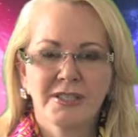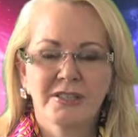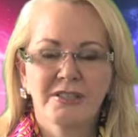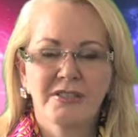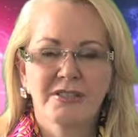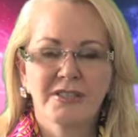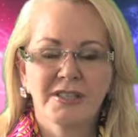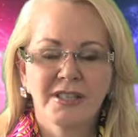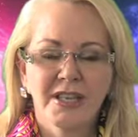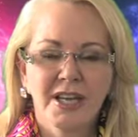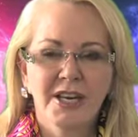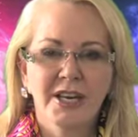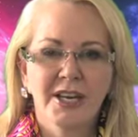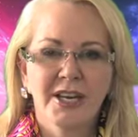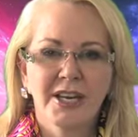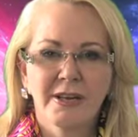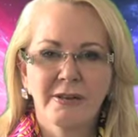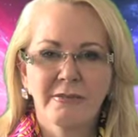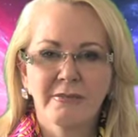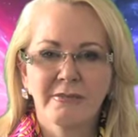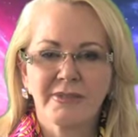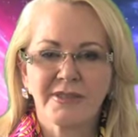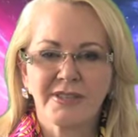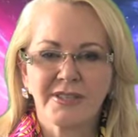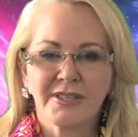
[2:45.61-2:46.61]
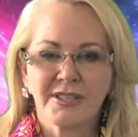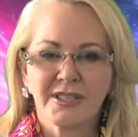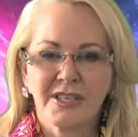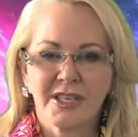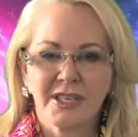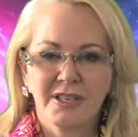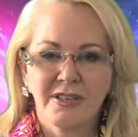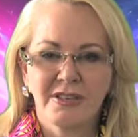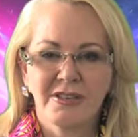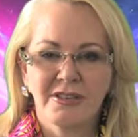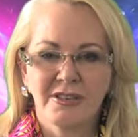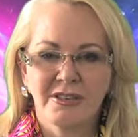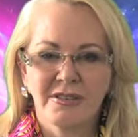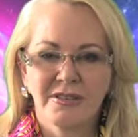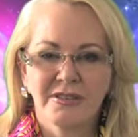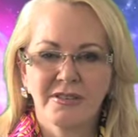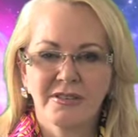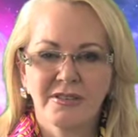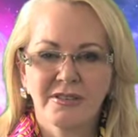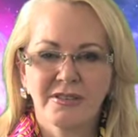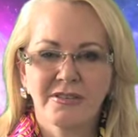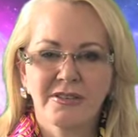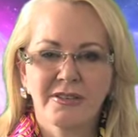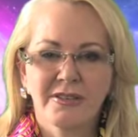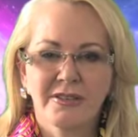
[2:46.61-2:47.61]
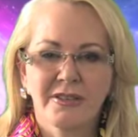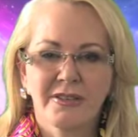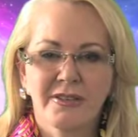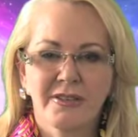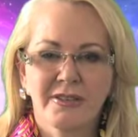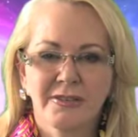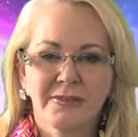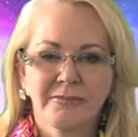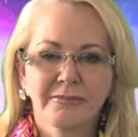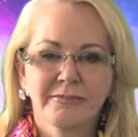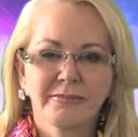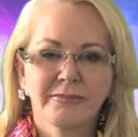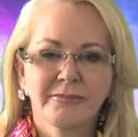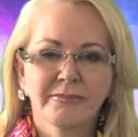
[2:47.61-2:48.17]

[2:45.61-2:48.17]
and setting up procedures. So